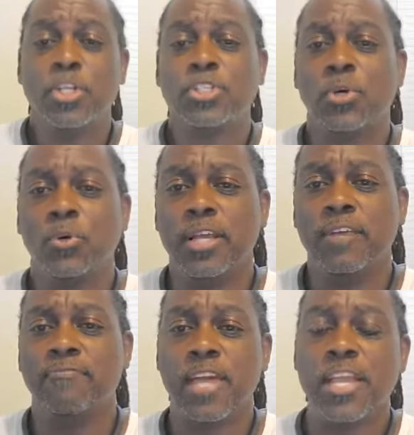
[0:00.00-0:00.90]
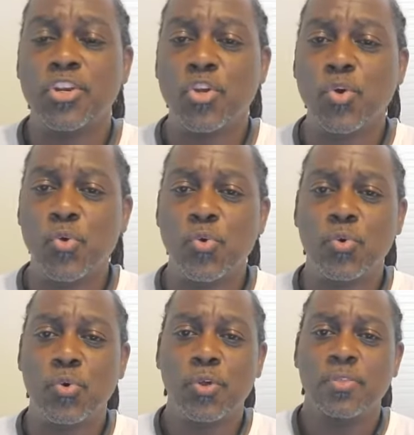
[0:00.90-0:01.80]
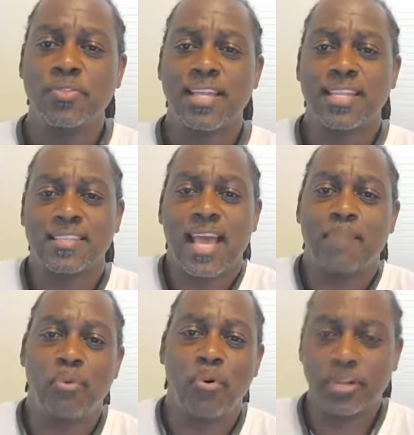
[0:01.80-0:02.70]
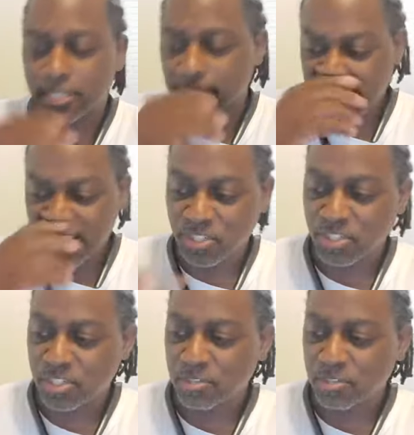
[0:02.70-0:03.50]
So if they knew that this guy pointed a taser,